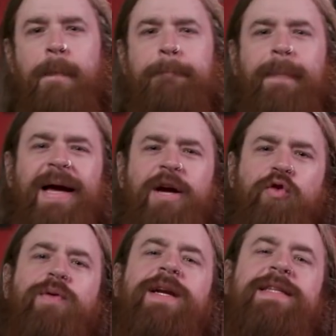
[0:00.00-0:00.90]
My
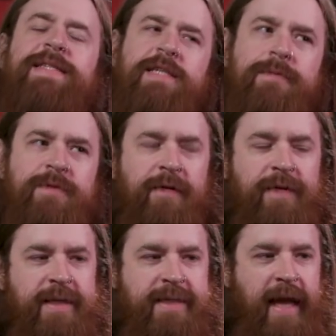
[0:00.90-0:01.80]
criticisms of
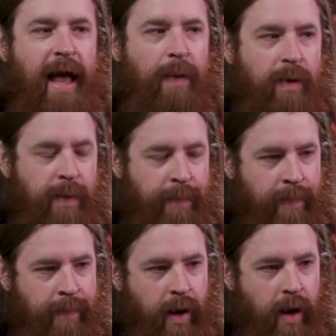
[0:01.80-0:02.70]
this
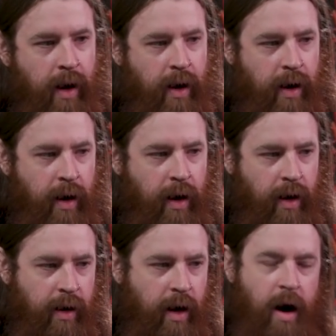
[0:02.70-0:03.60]
album
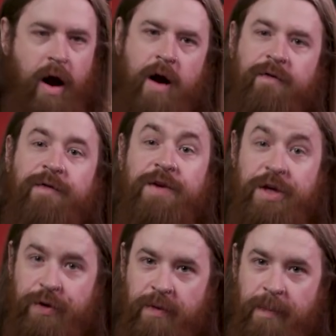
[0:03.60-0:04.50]
are
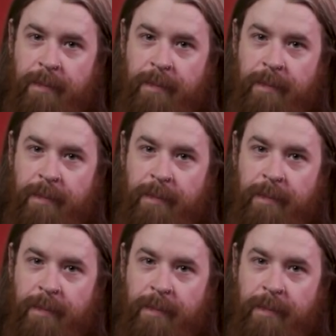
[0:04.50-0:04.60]
few,